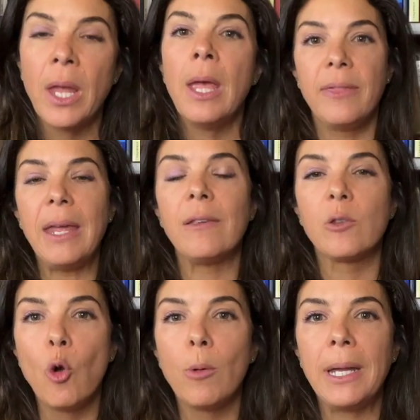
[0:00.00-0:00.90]
These
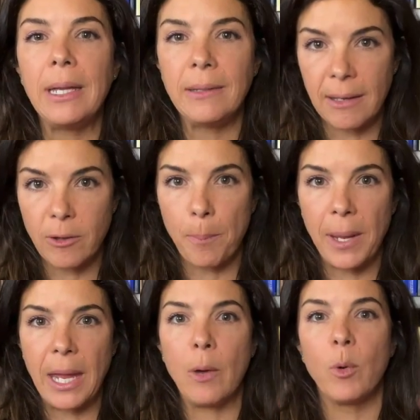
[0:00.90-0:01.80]
normally
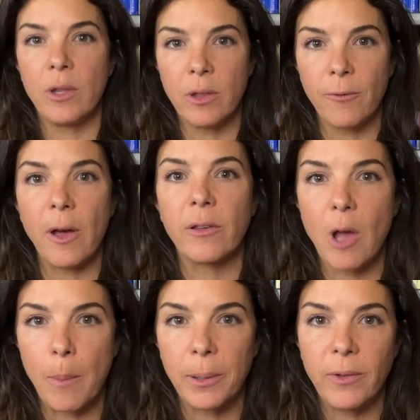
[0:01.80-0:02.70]
disappear within the first
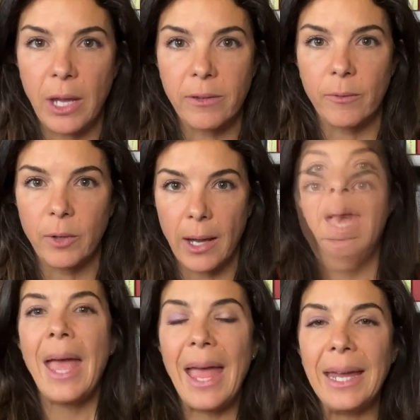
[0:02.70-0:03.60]
couple of years of life.
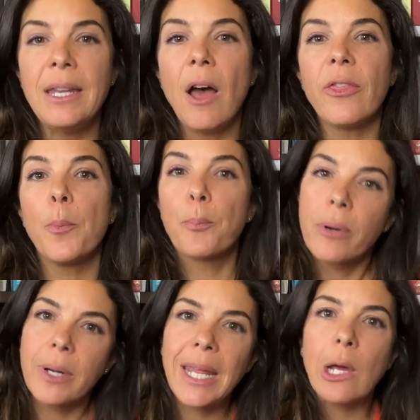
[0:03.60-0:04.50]
Another
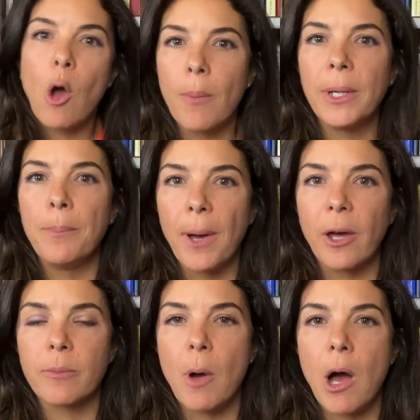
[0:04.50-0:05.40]
pretty common
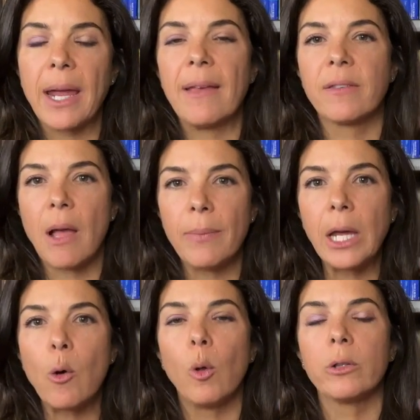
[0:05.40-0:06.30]
birthmark is something
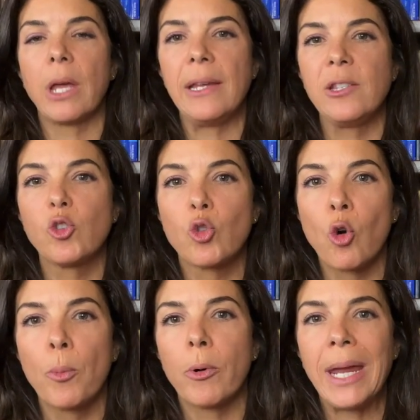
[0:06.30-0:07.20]
called a
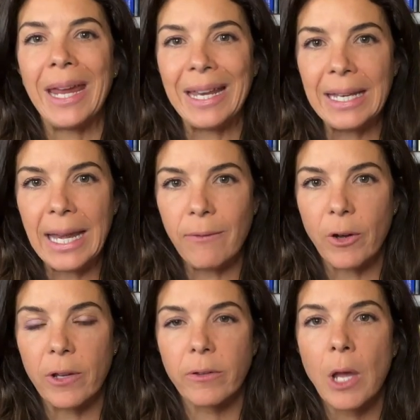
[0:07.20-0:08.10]
strawberry
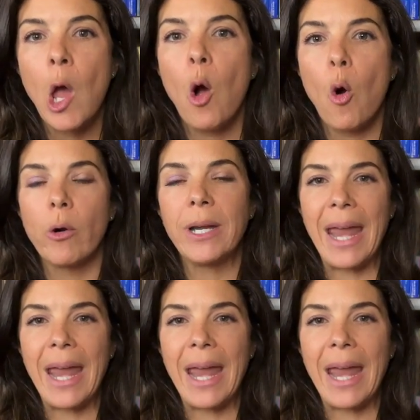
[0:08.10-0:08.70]
nevus or an